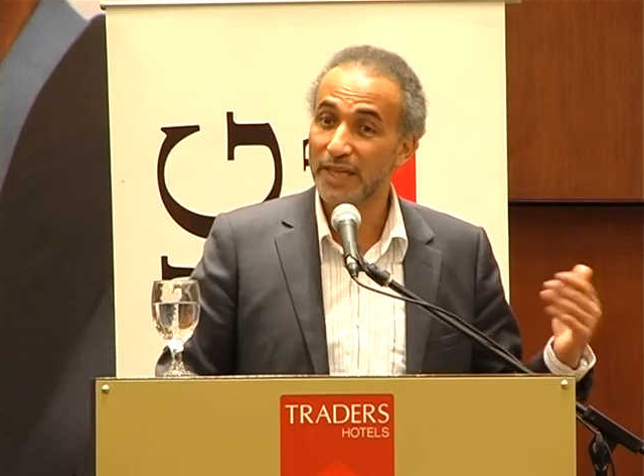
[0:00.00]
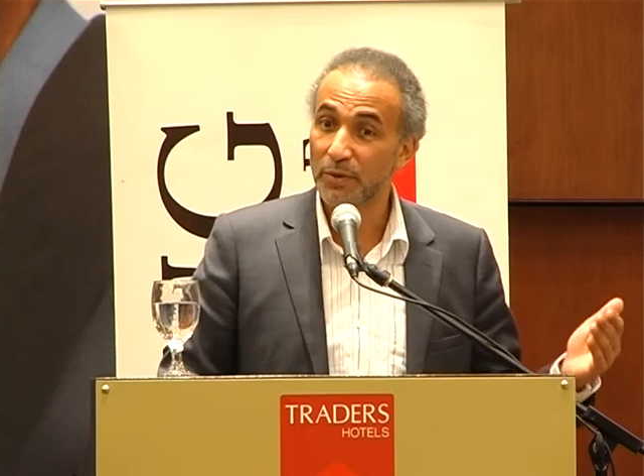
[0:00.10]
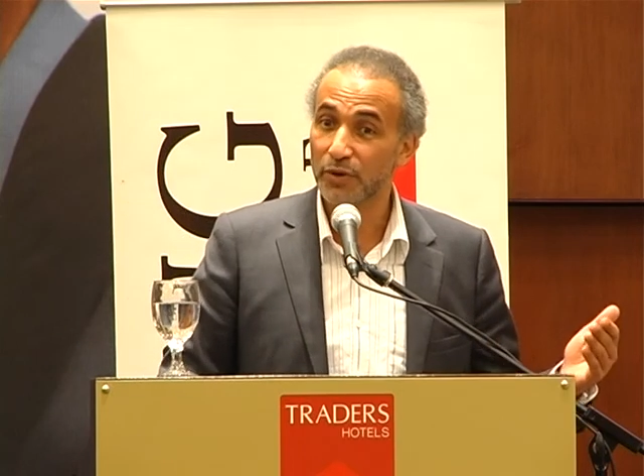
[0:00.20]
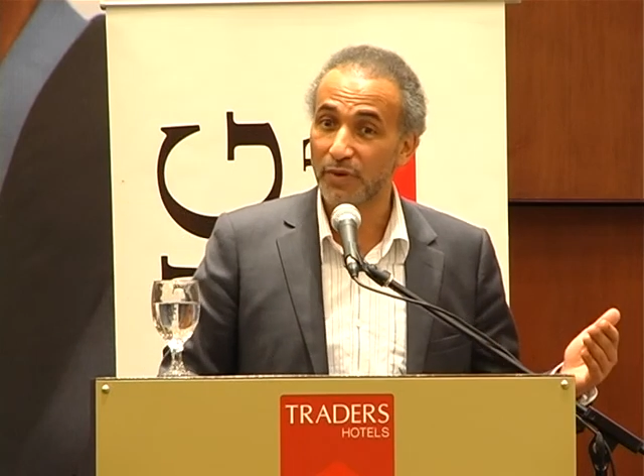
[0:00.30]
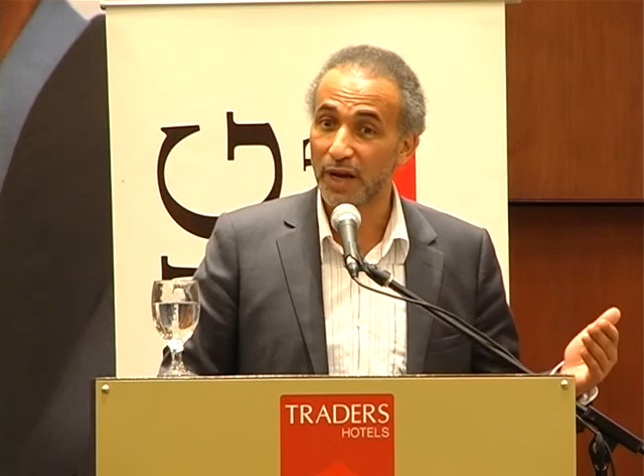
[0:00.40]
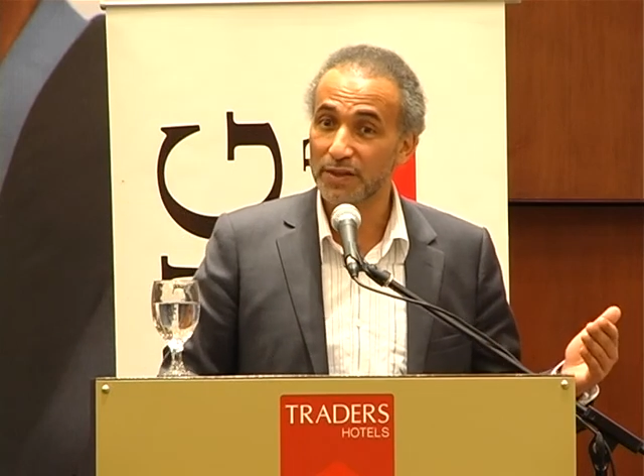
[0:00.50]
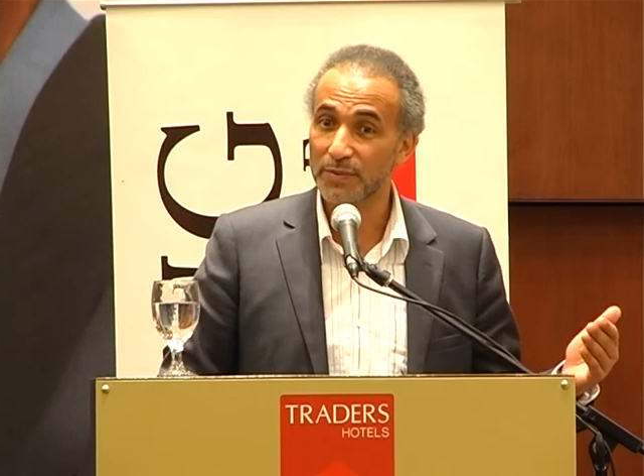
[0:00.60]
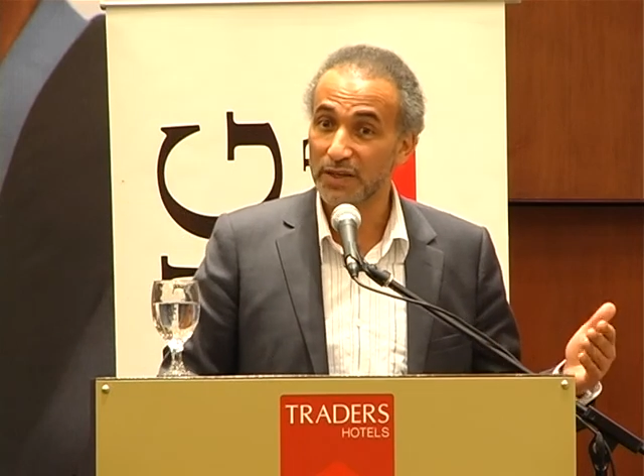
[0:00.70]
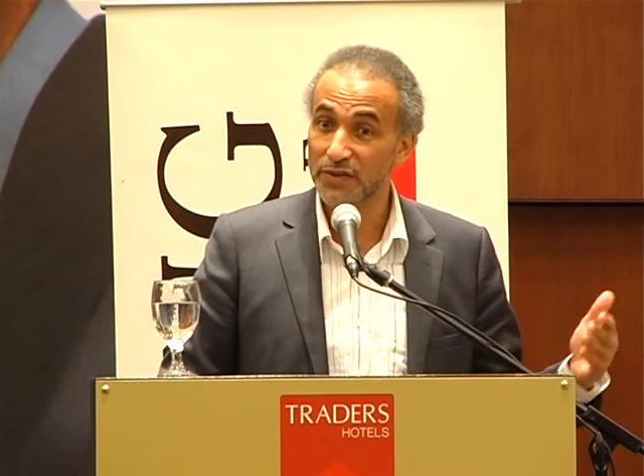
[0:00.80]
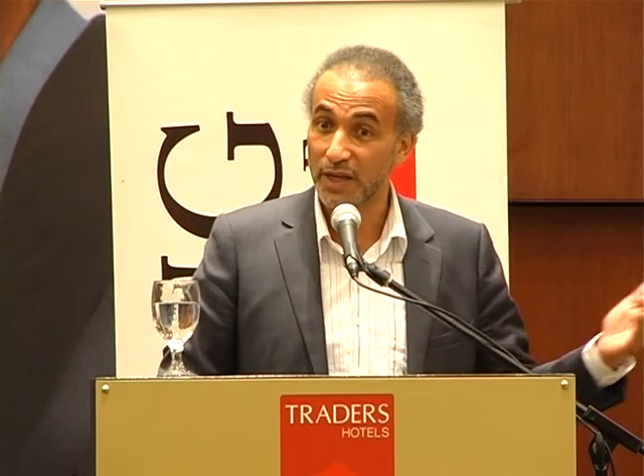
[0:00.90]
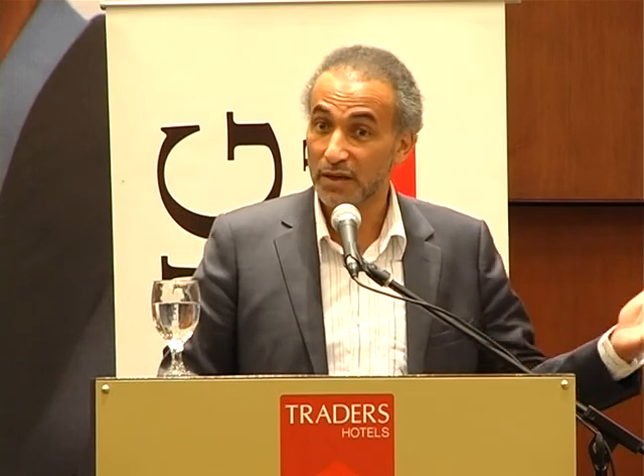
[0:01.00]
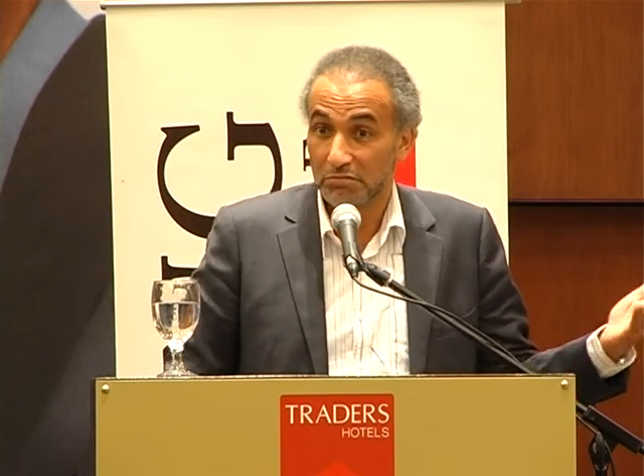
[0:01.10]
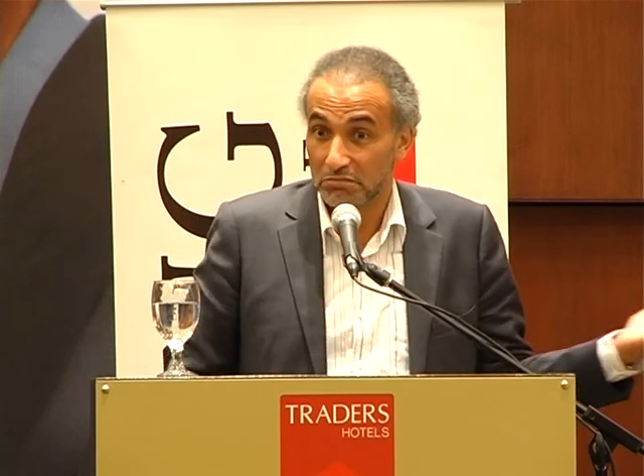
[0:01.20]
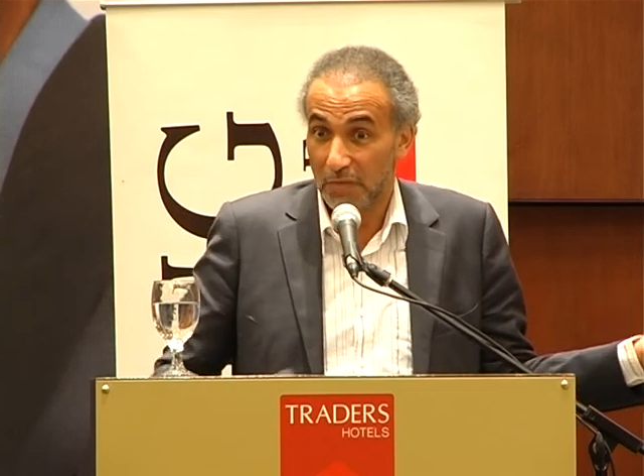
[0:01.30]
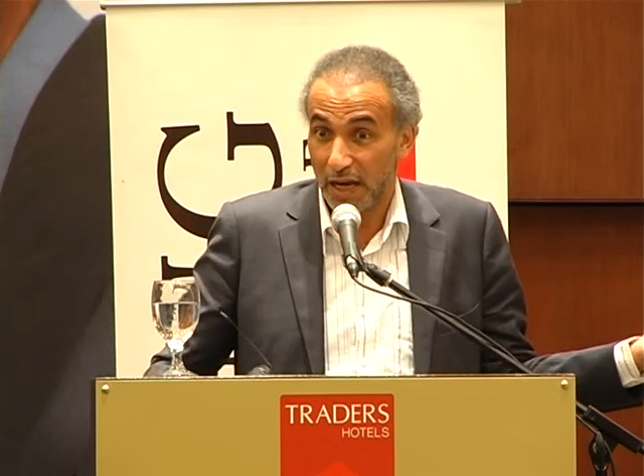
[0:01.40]
Democrats by saying,
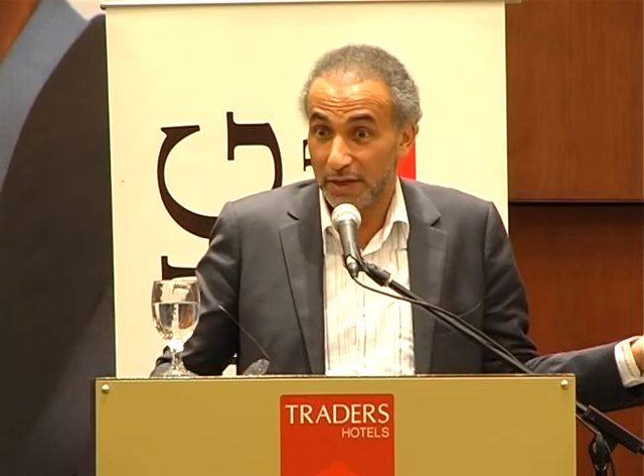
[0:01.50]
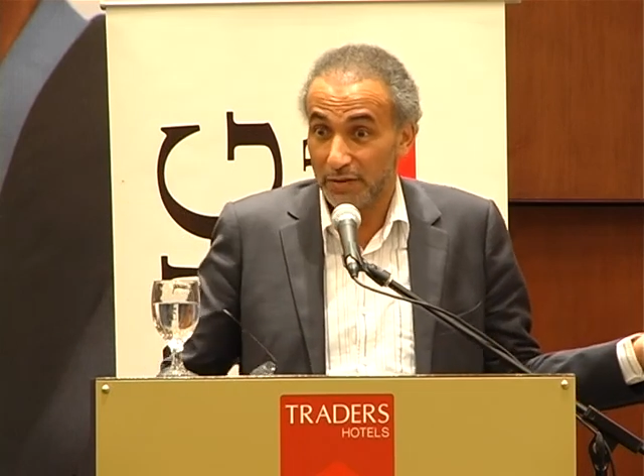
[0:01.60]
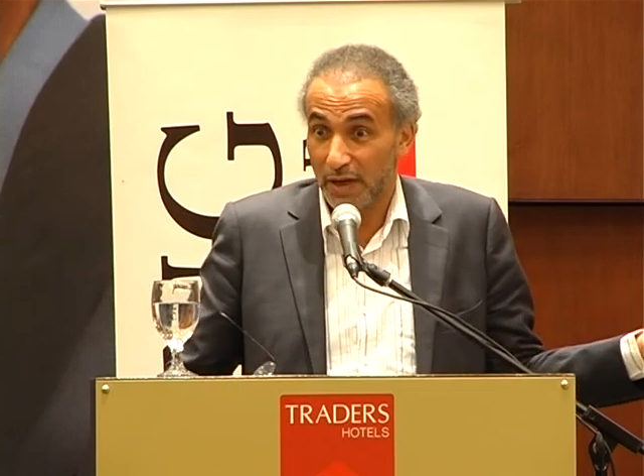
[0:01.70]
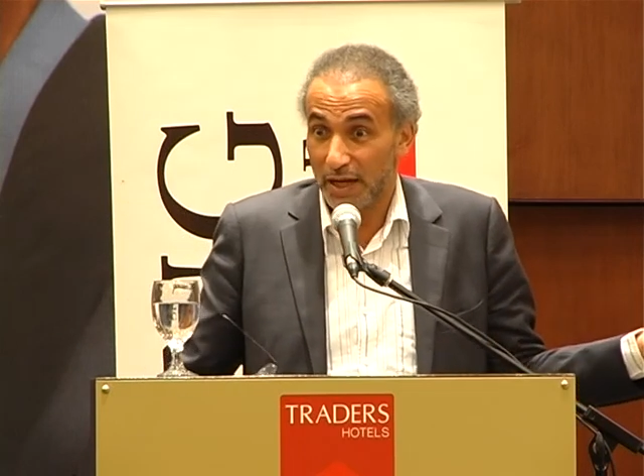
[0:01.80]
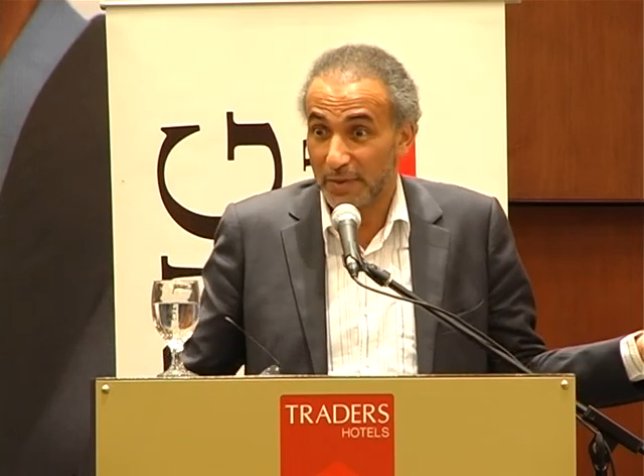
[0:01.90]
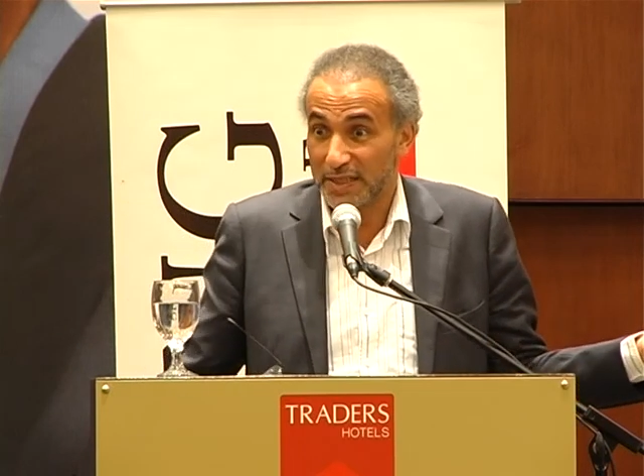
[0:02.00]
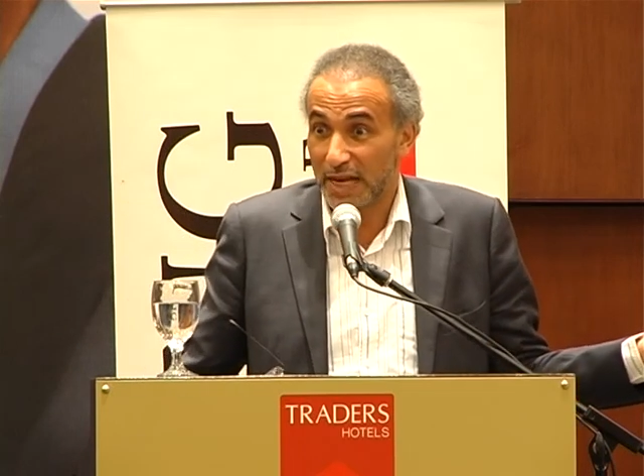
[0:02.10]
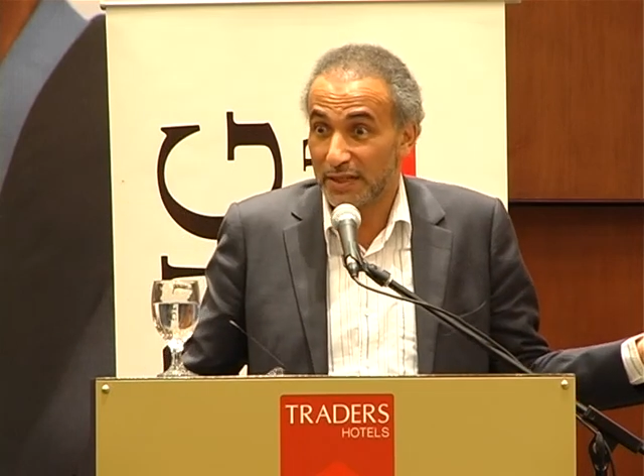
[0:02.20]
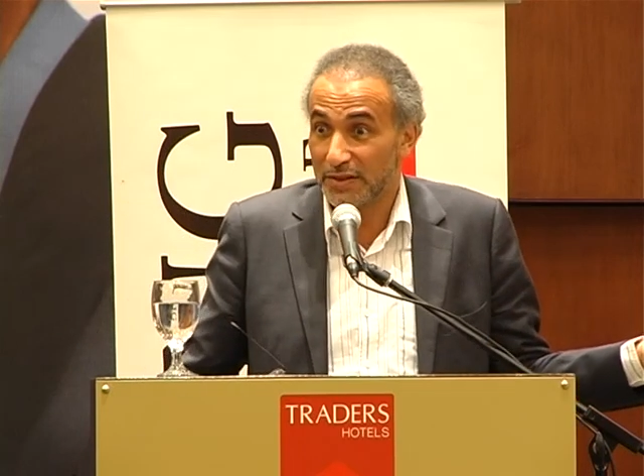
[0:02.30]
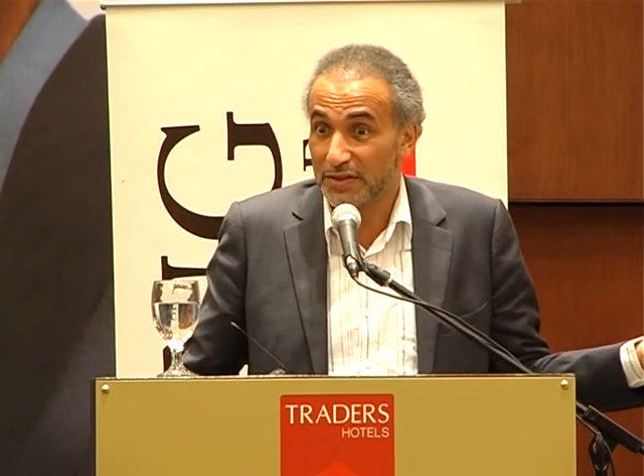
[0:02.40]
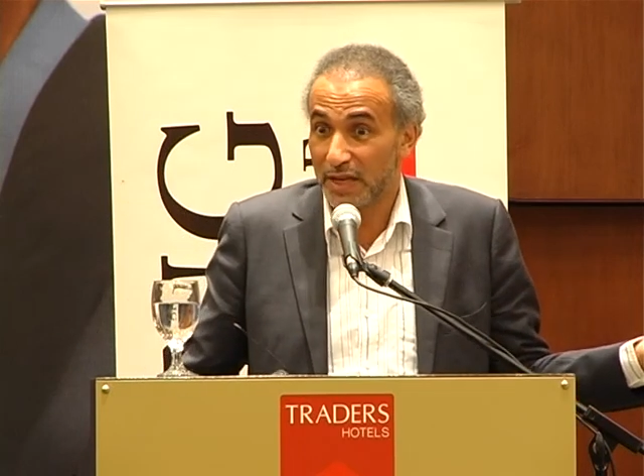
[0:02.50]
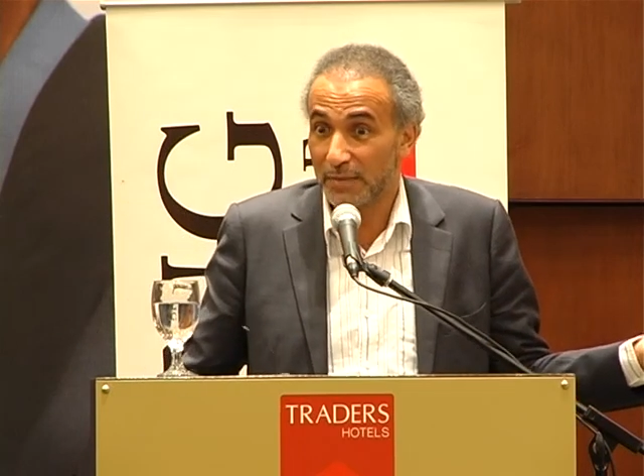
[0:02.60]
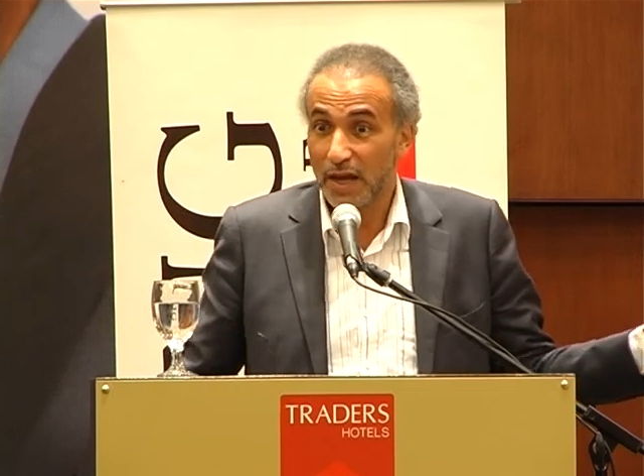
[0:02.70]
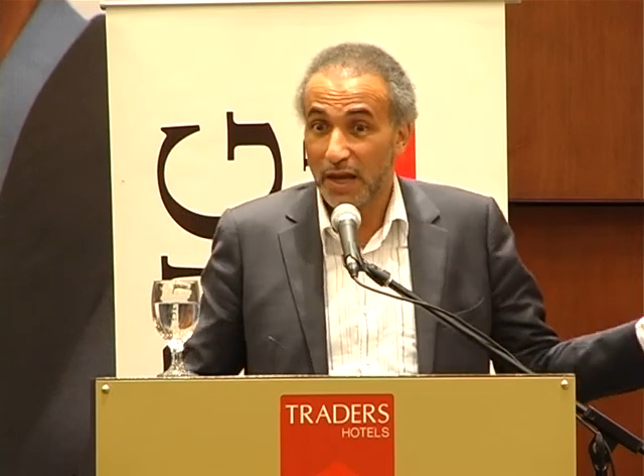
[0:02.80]
I am exactly the same.